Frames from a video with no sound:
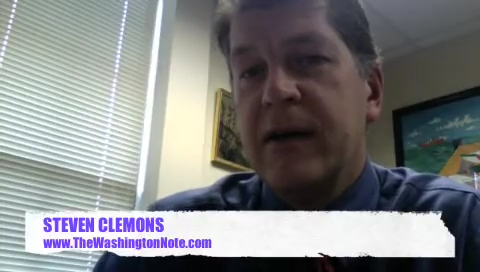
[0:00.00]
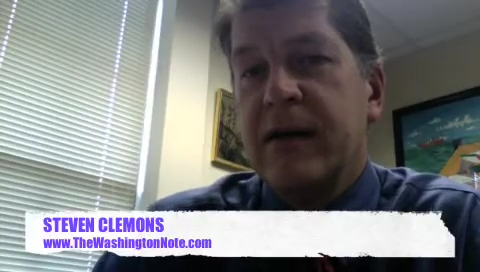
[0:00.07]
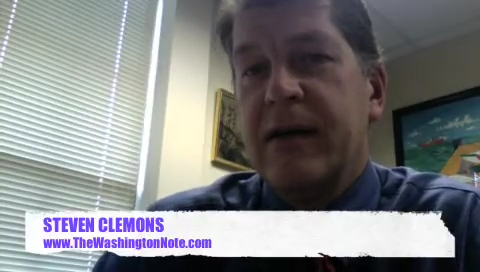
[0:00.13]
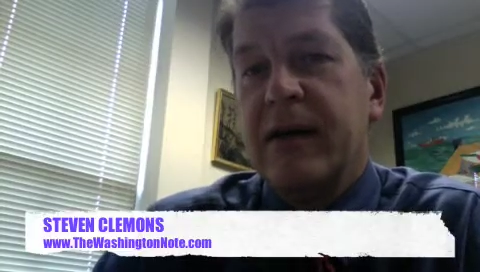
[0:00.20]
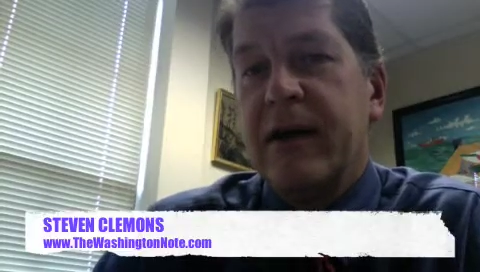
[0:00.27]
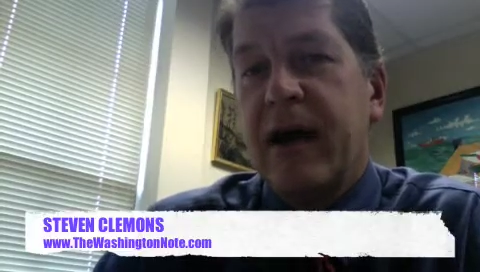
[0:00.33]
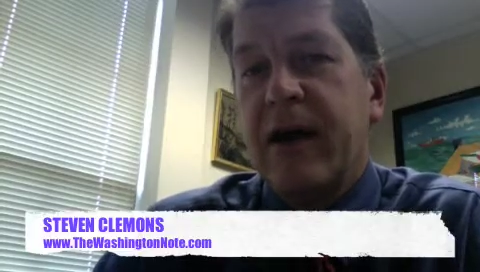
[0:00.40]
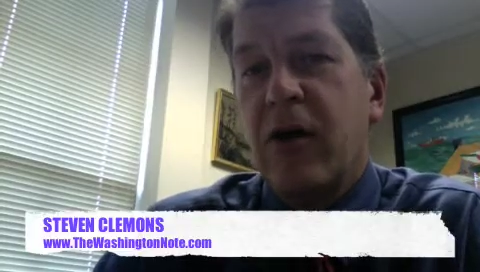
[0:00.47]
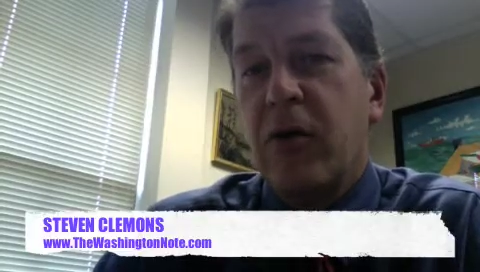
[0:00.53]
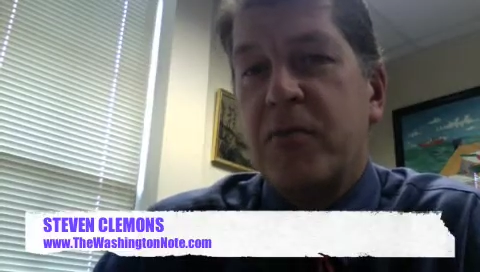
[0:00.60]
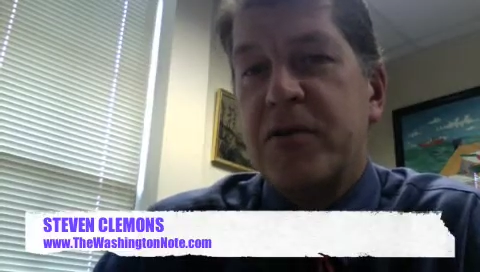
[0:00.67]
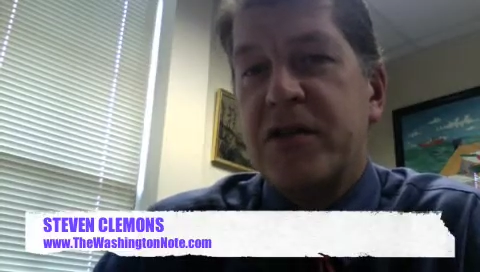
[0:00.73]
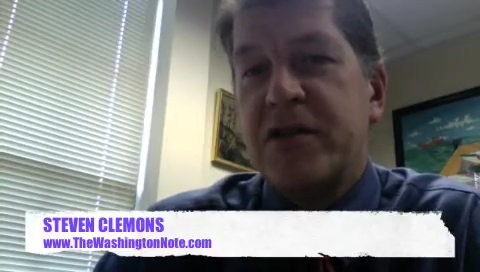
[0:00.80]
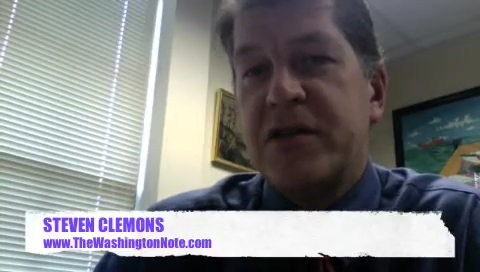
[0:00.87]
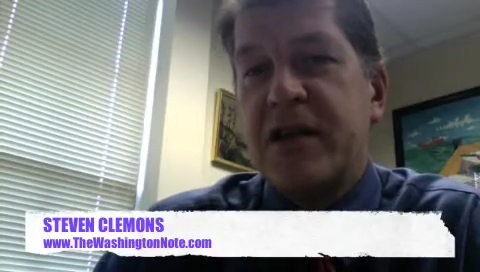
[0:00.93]
and I hope
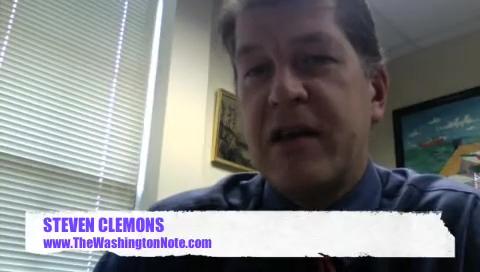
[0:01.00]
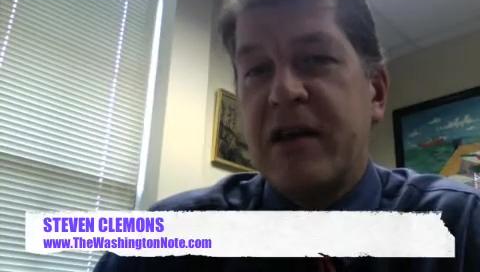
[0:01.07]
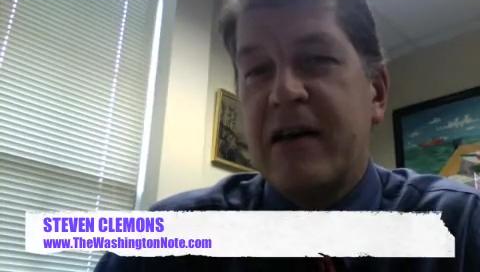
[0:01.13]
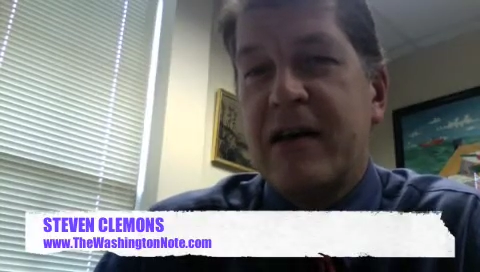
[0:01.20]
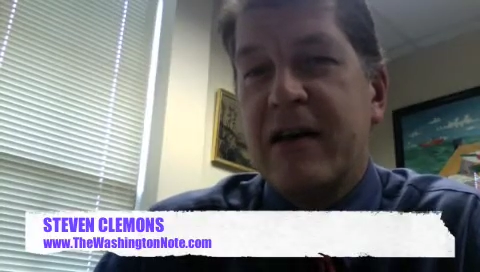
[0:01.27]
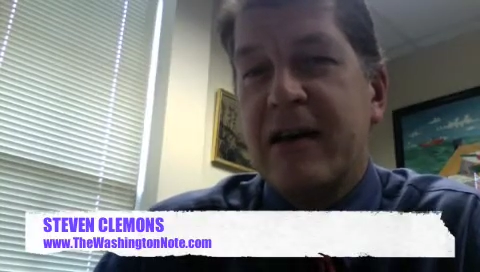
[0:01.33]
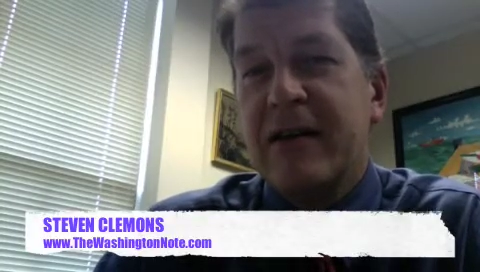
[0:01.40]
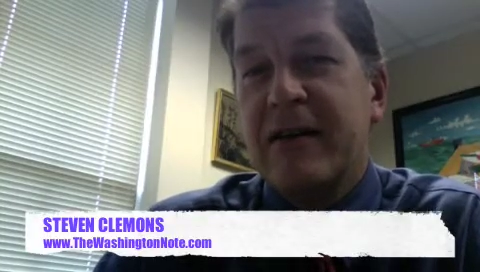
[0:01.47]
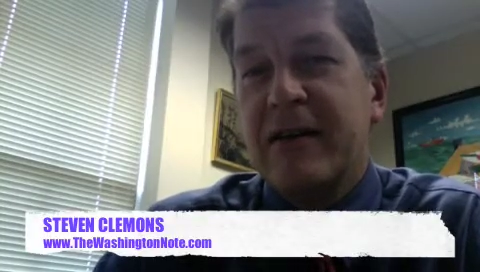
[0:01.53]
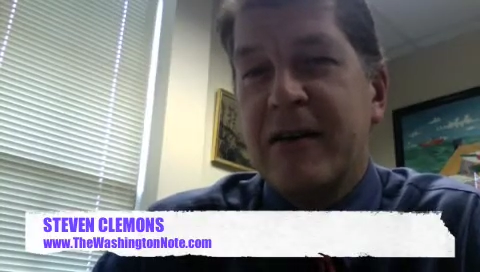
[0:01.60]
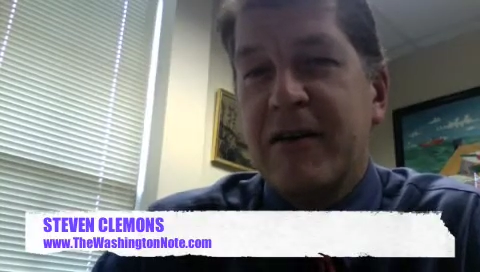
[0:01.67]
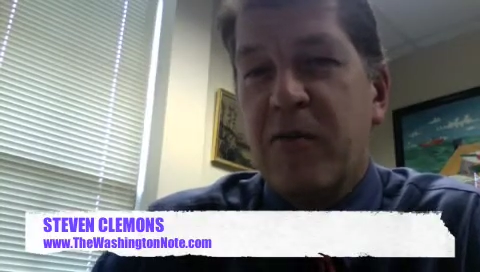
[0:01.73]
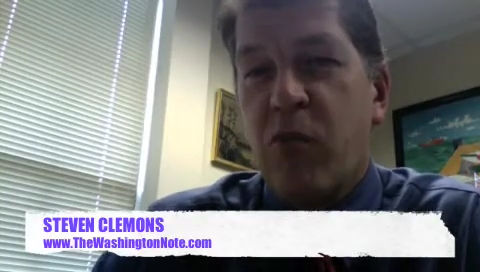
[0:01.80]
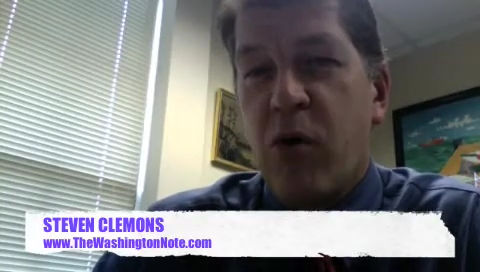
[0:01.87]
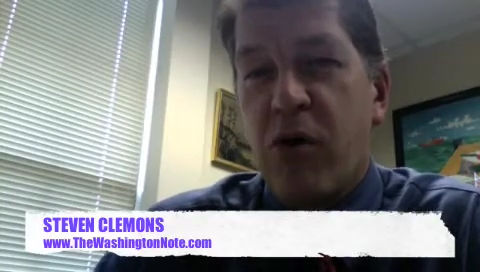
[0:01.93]
to see
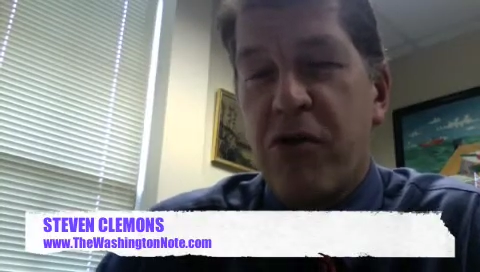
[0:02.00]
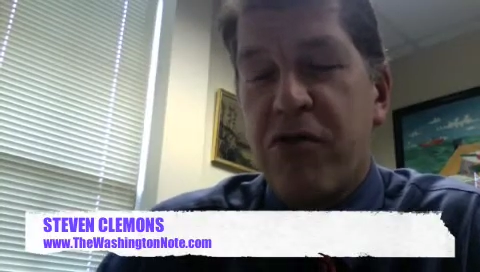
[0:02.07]
more